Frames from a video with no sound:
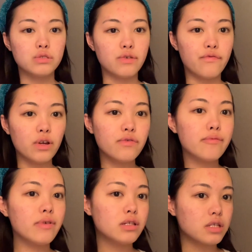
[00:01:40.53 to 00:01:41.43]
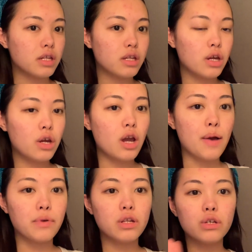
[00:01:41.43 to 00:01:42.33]
So first for my skincare,
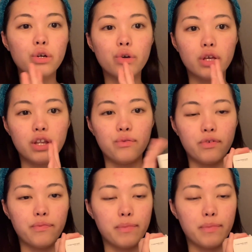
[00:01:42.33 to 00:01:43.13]
I'm gonna go in with